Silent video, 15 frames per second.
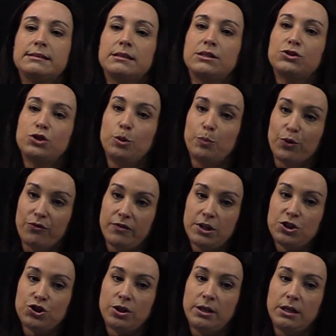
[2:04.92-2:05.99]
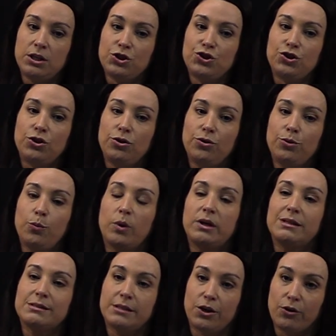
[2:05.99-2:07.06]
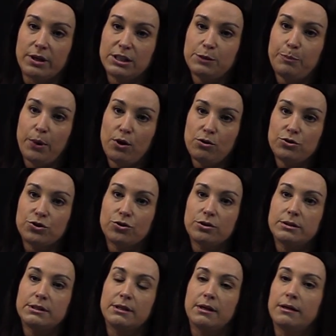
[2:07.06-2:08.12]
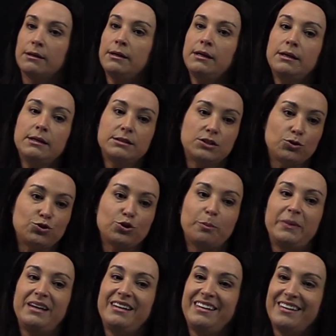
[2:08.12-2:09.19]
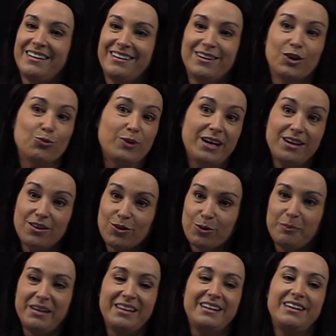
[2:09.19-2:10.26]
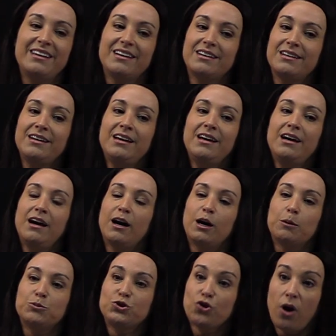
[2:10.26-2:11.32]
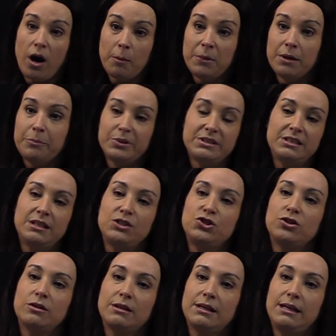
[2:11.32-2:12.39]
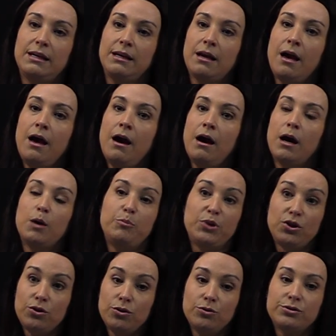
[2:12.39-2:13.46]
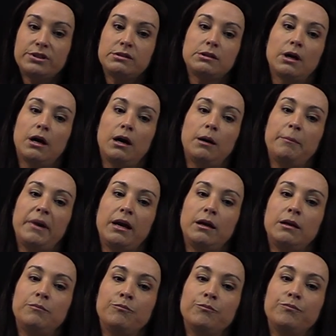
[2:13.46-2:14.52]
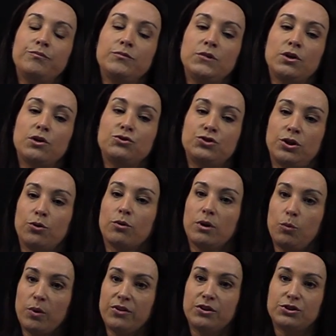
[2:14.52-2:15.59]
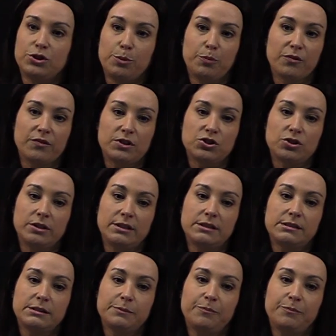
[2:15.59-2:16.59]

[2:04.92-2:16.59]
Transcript: a supervision issue? What is their exposure to social media or regular media? Trauma potentially, abuse, and generally what the supervision is.